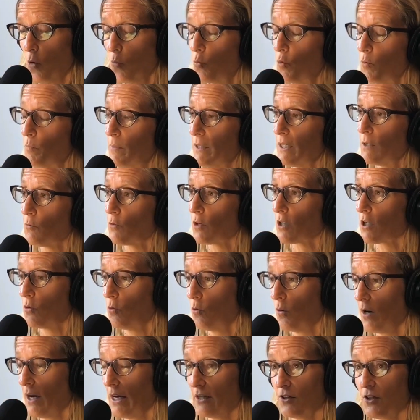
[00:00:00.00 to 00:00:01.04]
would be
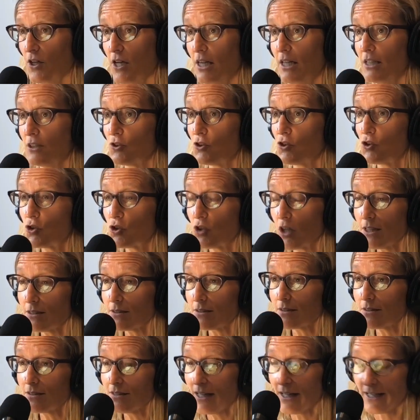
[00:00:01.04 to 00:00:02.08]
required
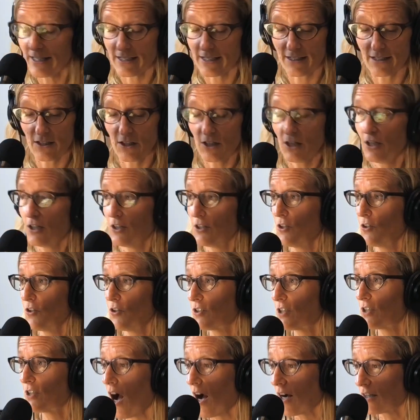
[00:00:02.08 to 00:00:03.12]
just like your
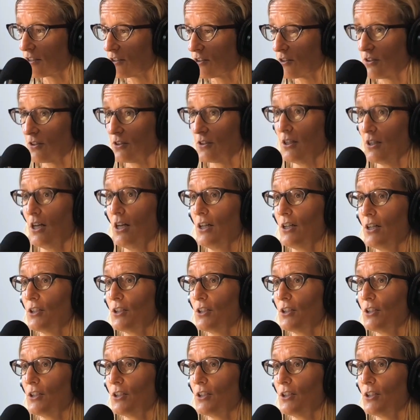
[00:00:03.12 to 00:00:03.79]
doctor,